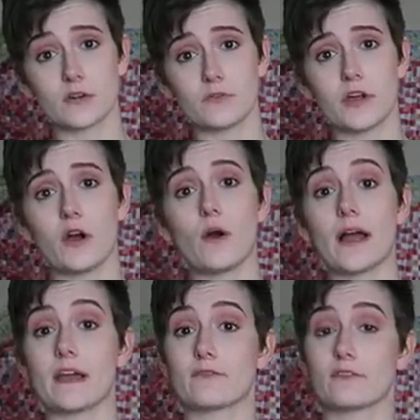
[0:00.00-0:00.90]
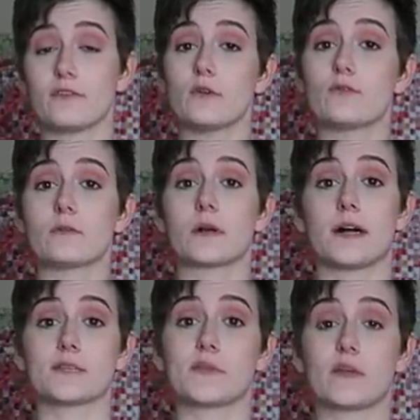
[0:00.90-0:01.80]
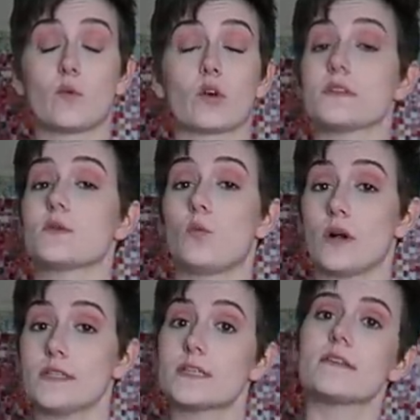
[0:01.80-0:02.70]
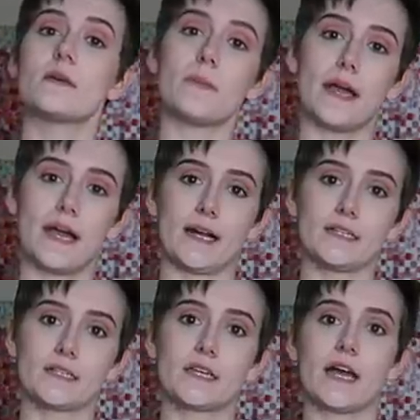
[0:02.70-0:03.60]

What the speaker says: don't know, I have reviewed from Cosplay Wars once in the past.